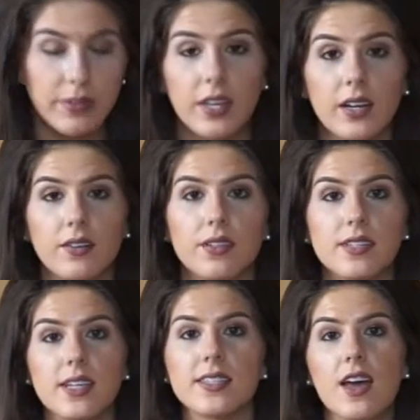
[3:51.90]
I don't know what it
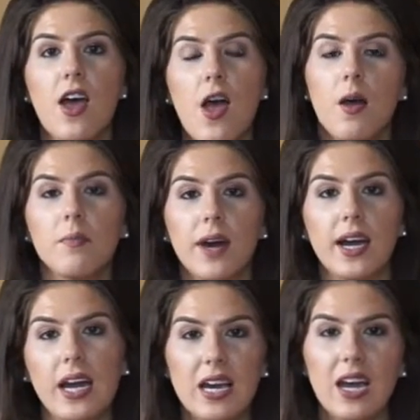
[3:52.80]
says.
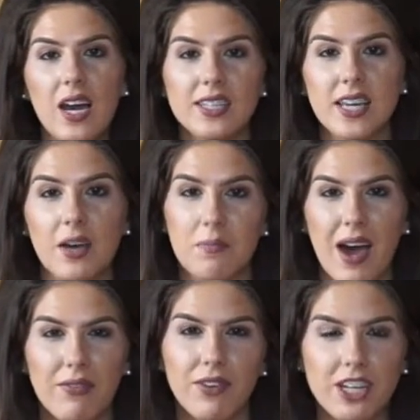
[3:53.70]
But it kind of has like a
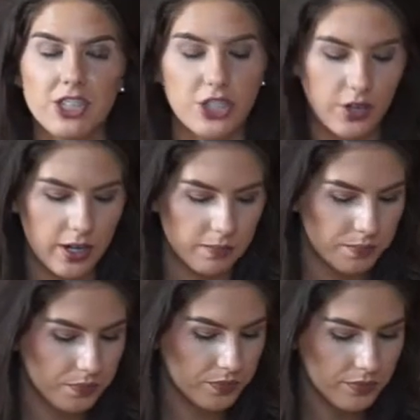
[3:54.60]
matte finish to it.
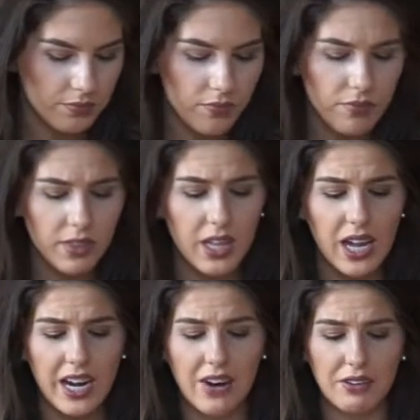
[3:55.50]

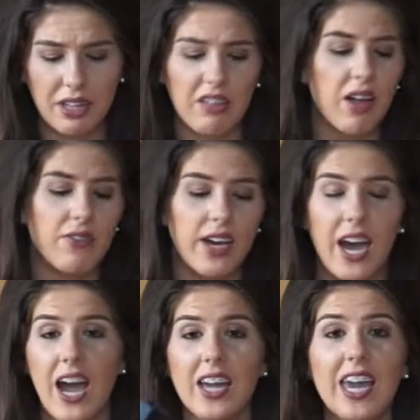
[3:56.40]
And I really love it.
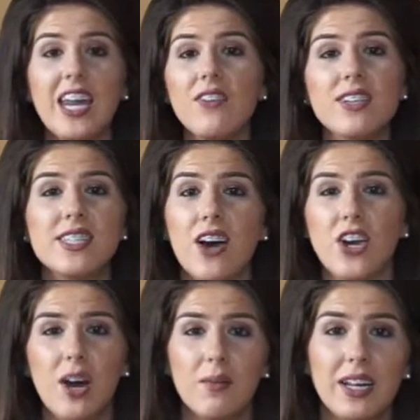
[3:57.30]
I can't even tell
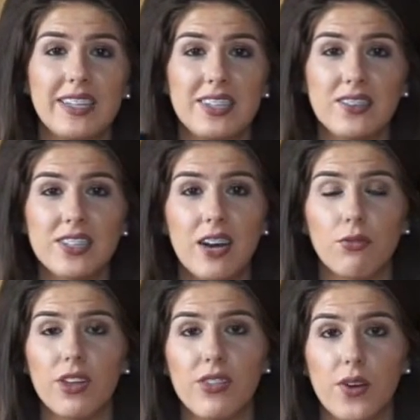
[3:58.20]
you how many deals I
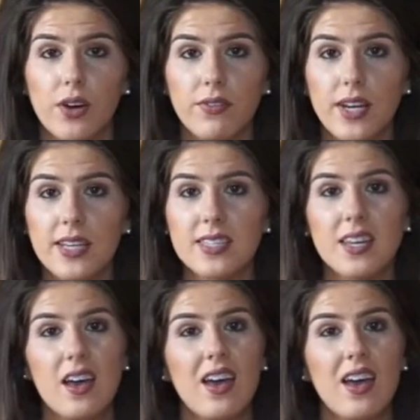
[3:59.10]
went through of this.